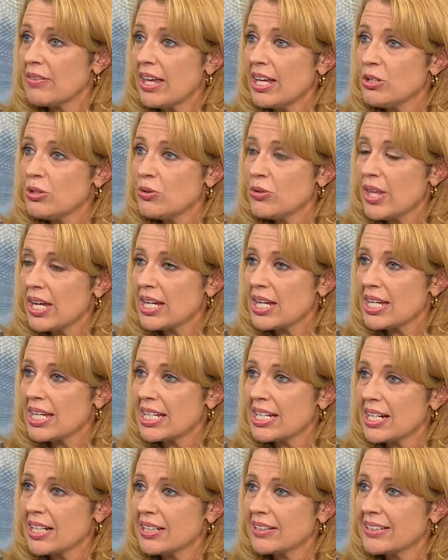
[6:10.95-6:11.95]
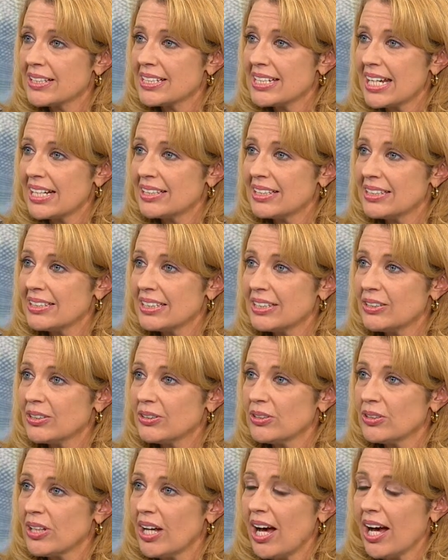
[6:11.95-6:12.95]
They knew they could get on the daily
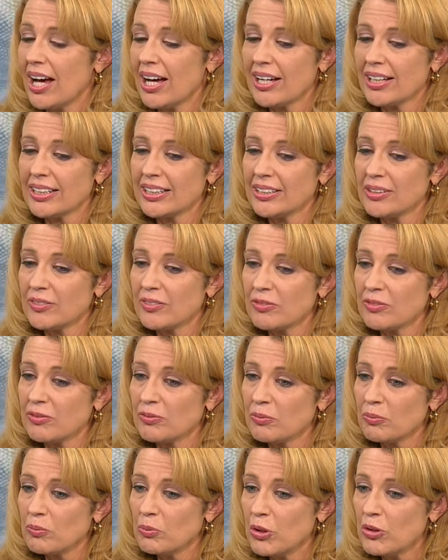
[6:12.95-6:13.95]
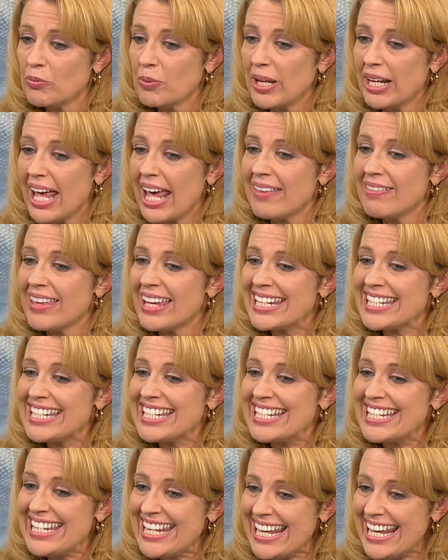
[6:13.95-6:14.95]
deal movement, and they
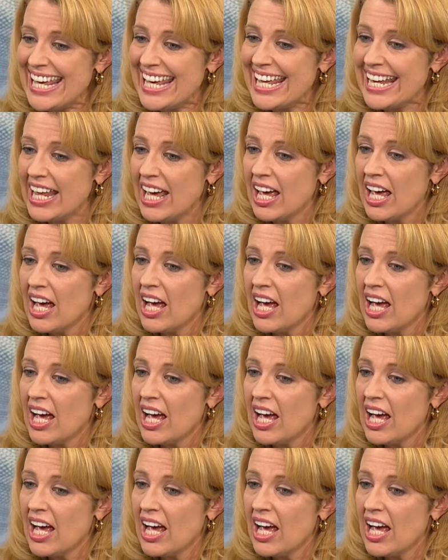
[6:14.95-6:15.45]
did.